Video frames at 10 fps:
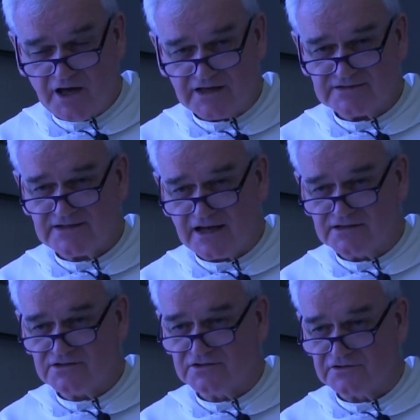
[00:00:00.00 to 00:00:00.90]
my
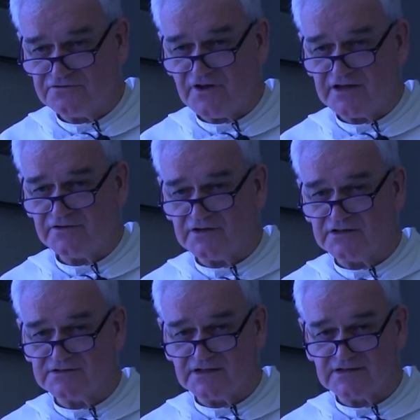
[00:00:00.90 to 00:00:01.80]
assent to the faith
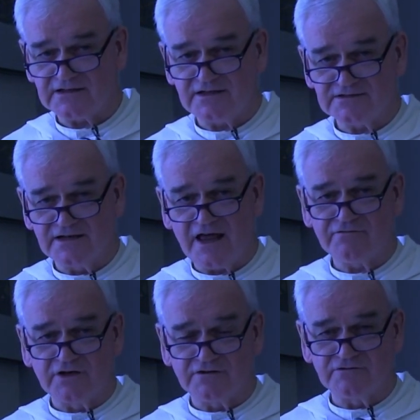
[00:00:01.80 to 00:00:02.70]
is at this
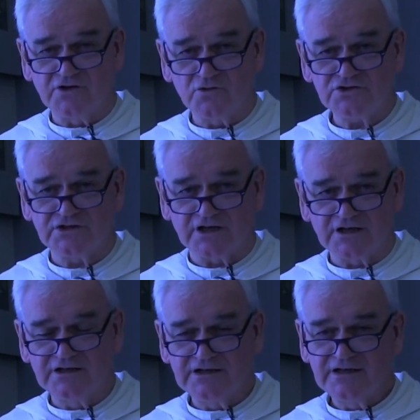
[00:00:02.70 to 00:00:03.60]
level of notional,